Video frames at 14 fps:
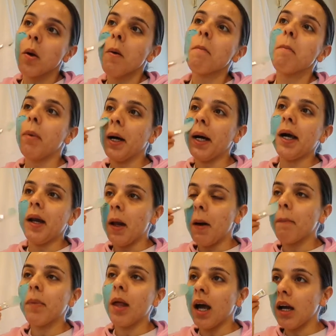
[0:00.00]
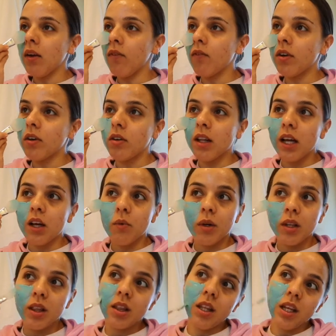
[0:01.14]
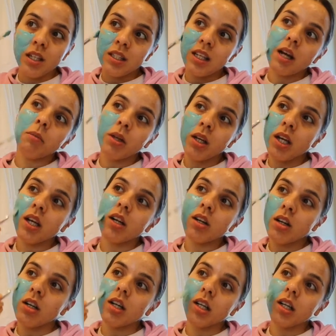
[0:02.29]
but I feel like with this applicator,